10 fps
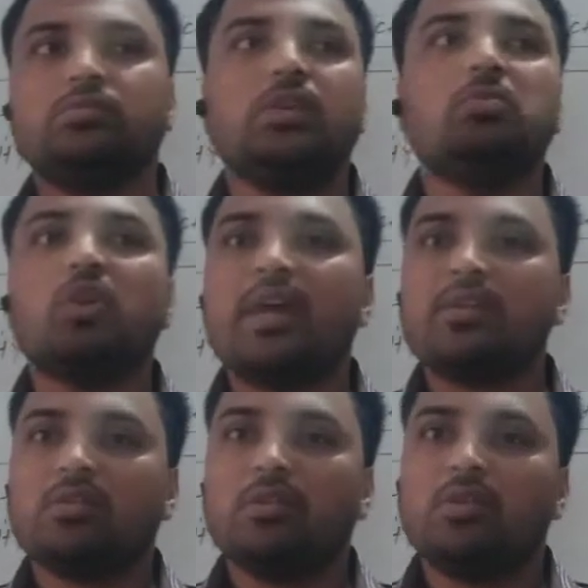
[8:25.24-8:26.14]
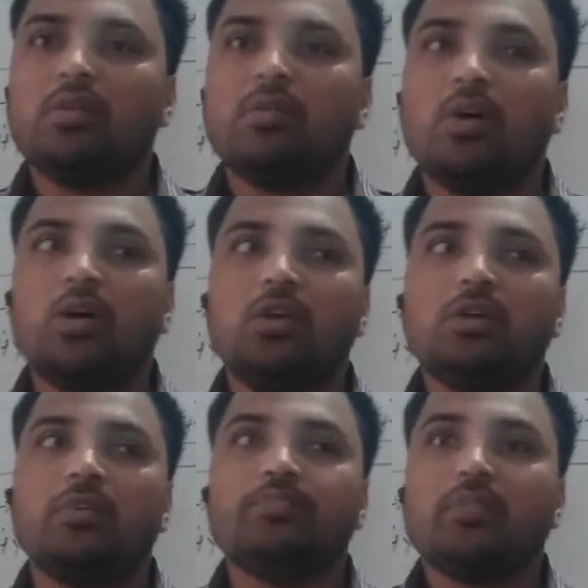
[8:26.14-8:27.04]
ebonite rod,
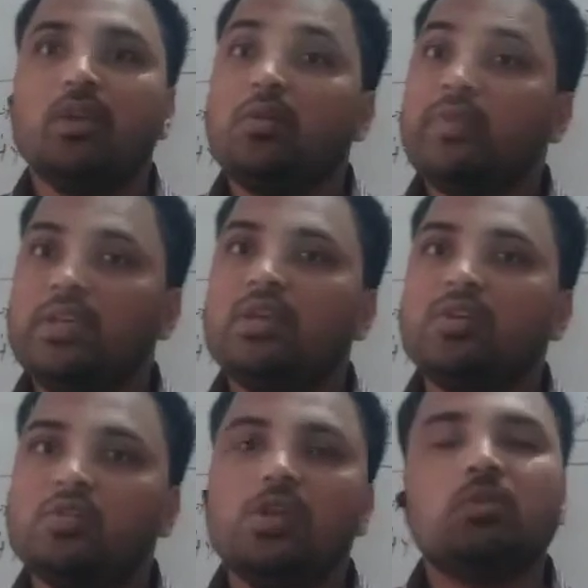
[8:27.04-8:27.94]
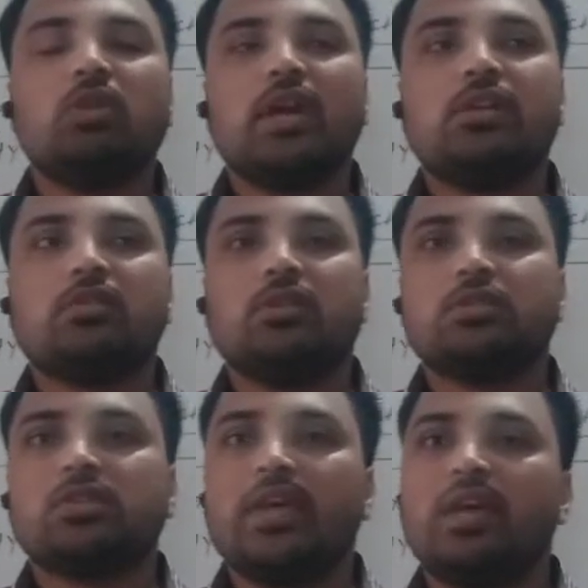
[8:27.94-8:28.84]
or we take a two ebonite
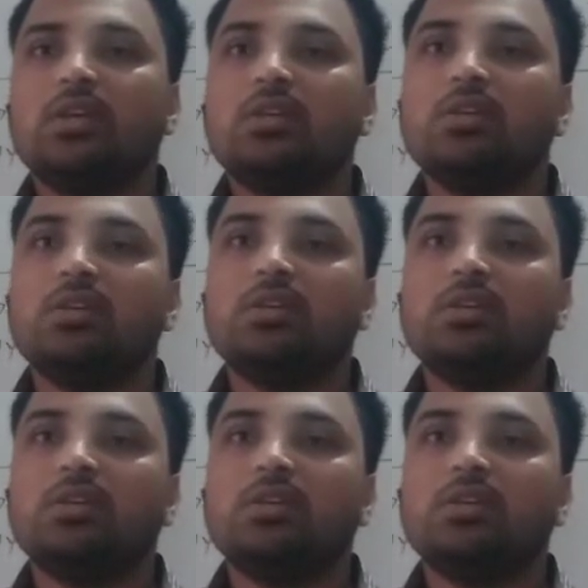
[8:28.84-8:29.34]
rods, and